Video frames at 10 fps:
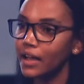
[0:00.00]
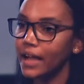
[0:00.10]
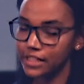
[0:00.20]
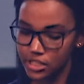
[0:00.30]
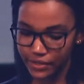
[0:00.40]

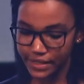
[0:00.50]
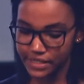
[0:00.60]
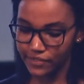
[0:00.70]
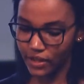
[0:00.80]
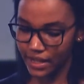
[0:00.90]
It's so
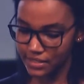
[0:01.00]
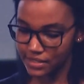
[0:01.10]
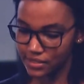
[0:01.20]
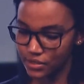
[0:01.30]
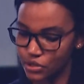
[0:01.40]
easy for
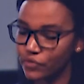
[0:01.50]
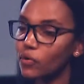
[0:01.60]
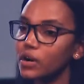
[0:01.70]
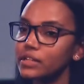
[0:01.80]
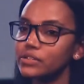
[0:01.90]
us to
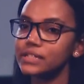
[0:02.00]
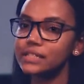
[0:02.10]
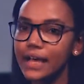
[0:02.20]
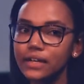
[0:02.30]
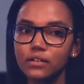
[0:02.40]
fall into a
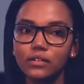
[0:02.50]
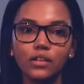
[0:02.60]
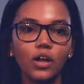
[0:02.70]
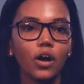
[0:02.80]
cycle